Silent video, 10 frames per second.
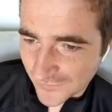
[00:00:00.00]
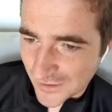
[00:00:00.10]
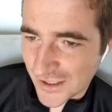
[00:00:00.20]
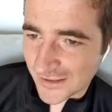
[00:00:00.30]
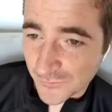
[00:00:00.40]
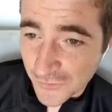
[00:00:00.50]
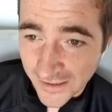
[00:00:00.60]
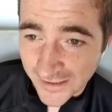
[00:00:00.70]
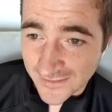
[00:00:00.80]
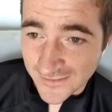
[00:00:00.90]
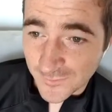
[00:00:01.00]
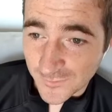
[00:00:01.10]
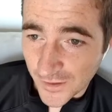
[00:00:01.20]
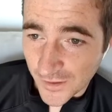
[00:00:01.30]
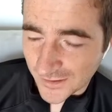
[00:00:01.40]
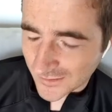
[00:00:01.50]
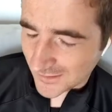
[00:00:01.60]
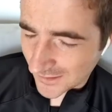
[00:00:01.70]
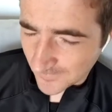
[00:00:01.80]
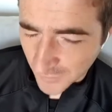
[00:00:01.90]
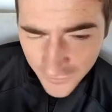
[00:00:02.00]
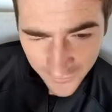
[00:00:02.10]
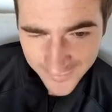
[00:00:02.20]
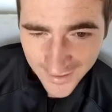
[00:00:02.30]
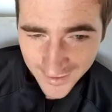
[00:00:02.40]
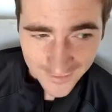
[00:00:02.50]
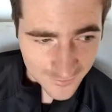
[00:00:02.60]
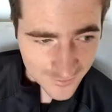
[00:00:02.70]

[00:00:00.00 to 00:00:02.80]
challenge. I'm trying to get sub 20. I'm going to do it today.